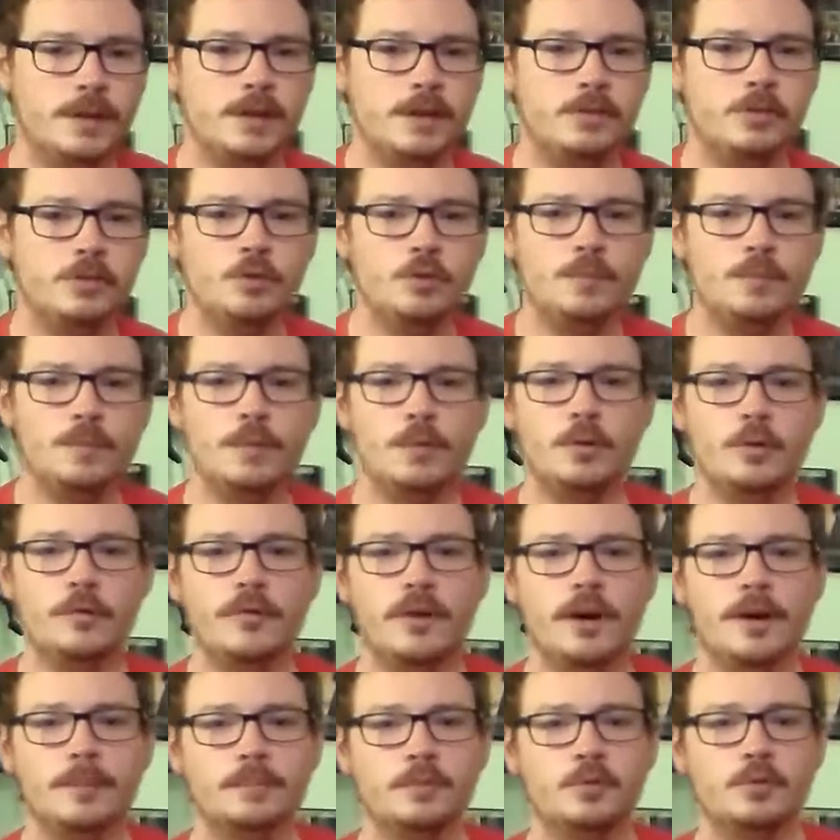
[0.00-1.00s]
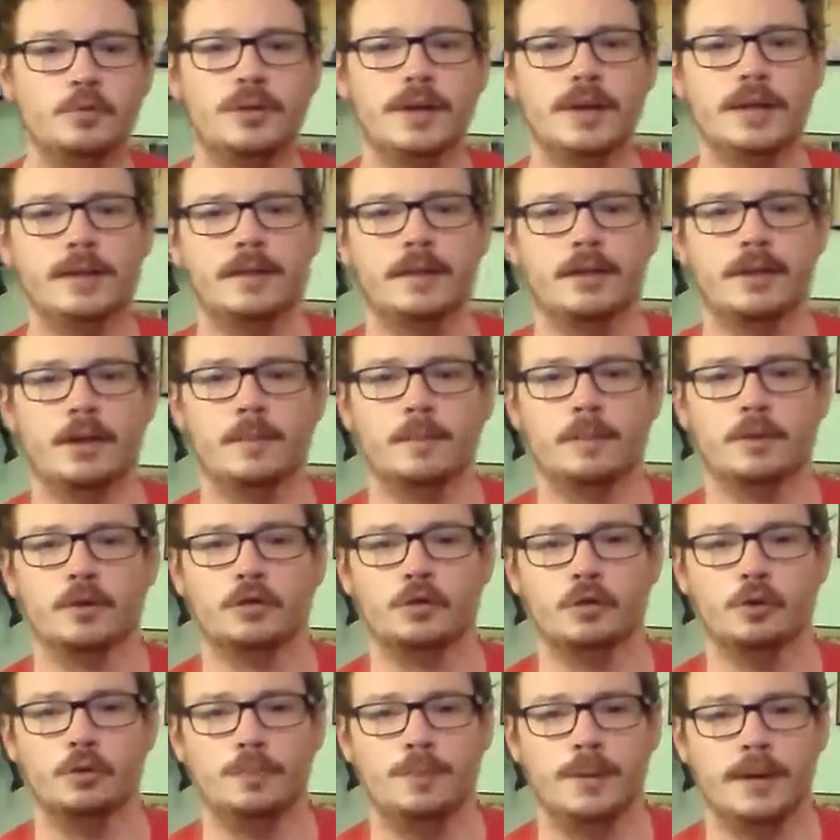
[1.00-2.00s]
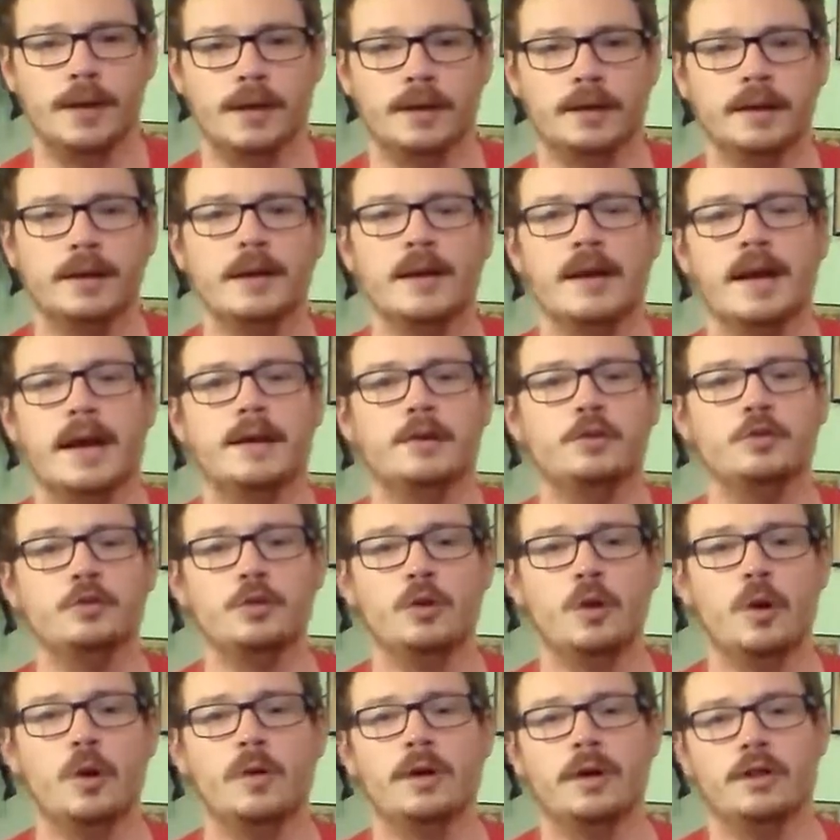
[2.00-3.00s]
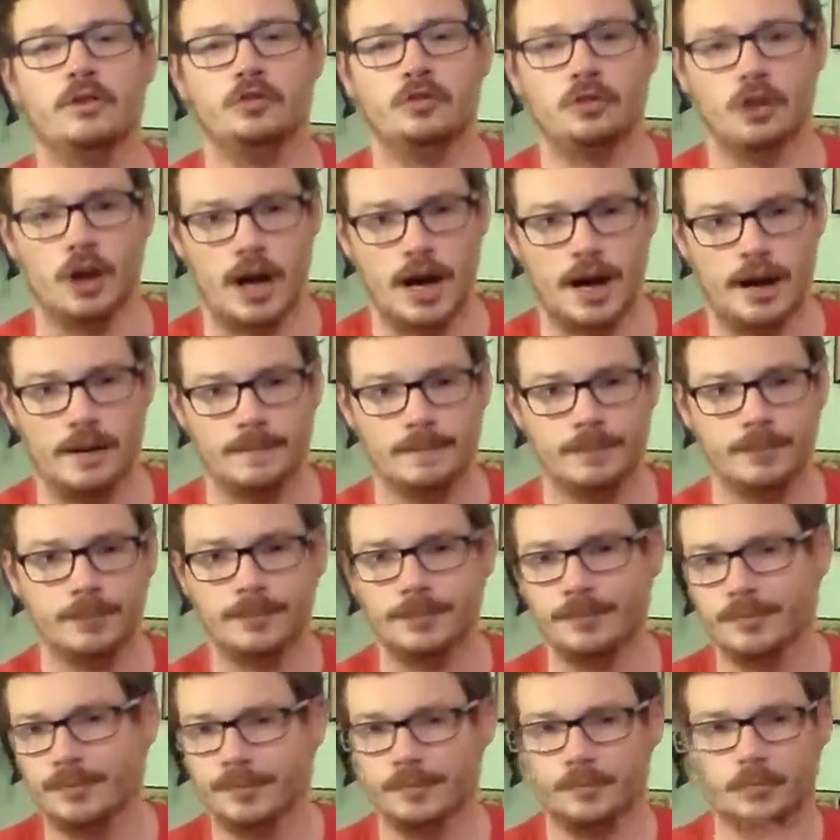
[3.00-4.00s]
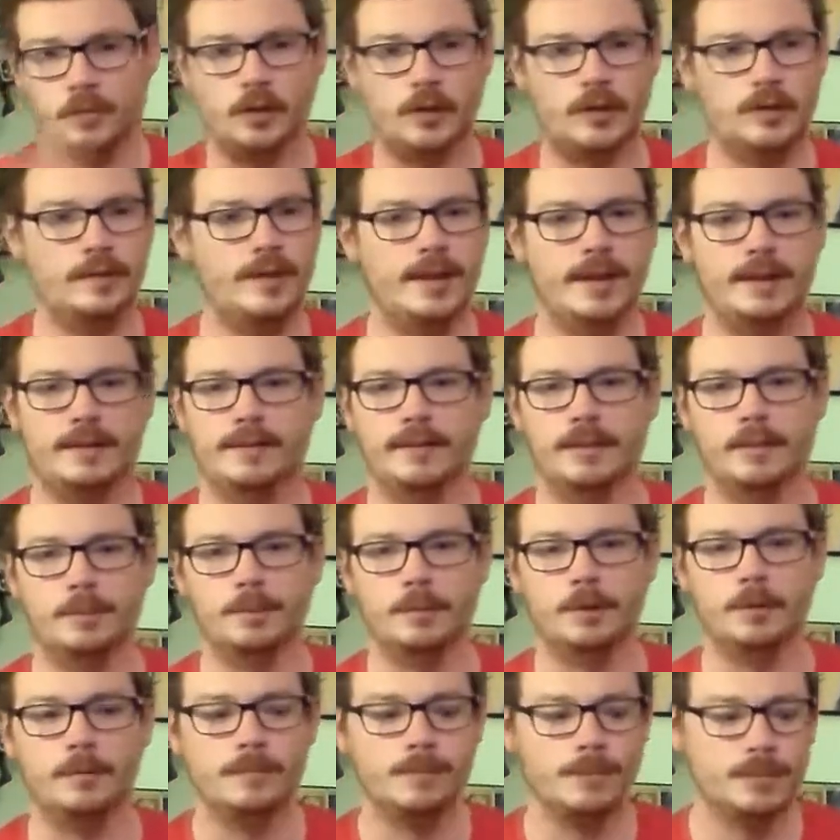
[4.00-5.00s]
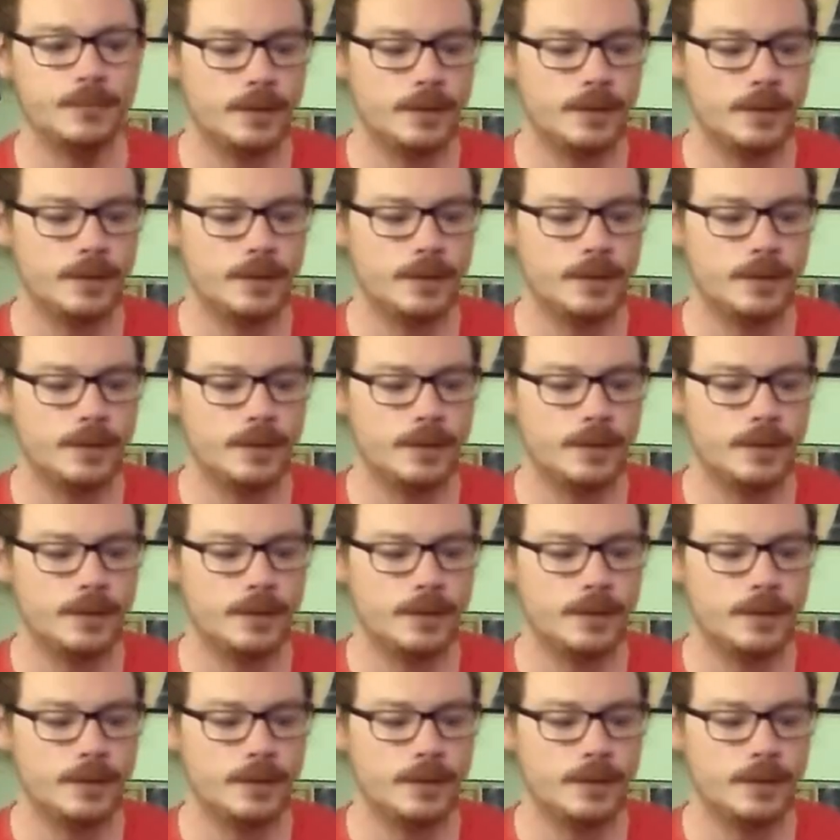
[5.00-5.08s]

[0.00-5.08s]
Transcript: you move up to get the number 2 pick and you go get Ja. Just that simple.